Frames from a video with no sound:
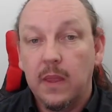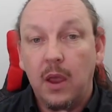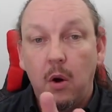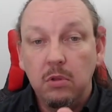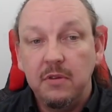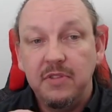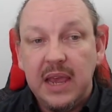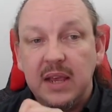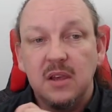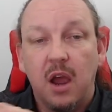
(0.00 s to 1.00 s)
All of
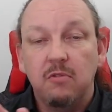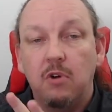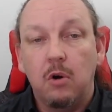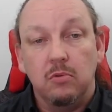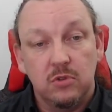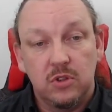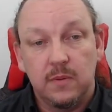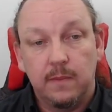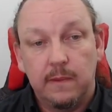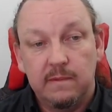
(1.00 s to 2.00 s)
these are
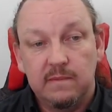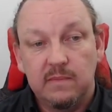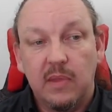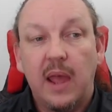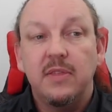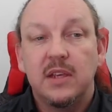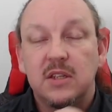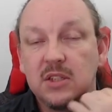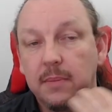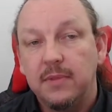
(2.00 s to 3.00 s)
roles. And this
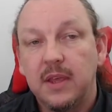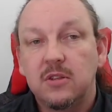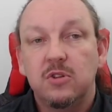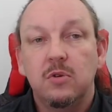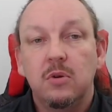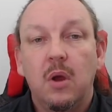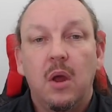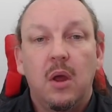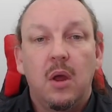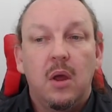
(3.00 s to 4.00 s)
is something to
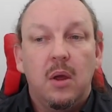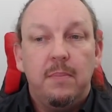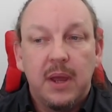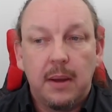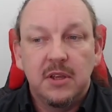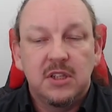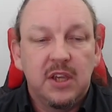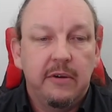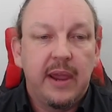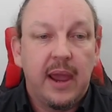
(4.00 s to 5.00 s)
Pick up this theory